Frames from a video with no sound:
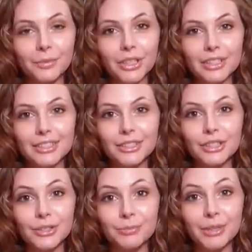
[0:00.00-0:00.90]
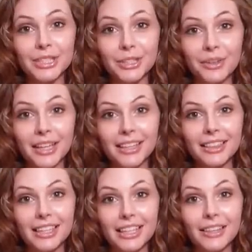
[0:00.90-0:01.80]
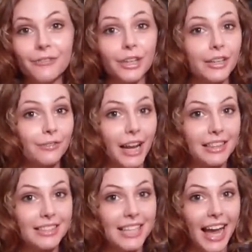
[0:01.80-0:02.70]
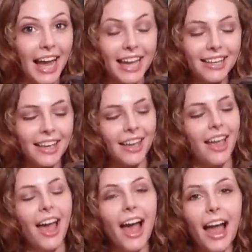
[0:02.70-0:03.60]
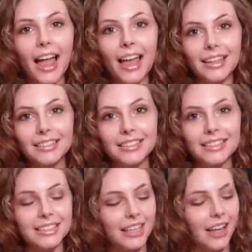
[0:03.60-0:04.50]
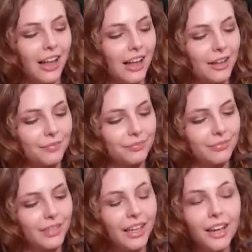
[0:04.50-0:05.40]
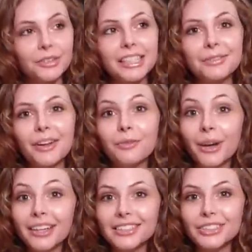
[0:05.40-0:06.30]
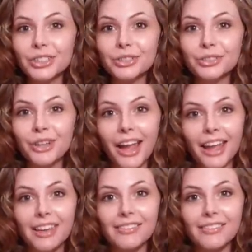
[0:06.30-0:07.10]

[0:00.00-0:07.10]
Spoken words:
I'm going to be doing the Furry Friends tag, and I really have wanted to do a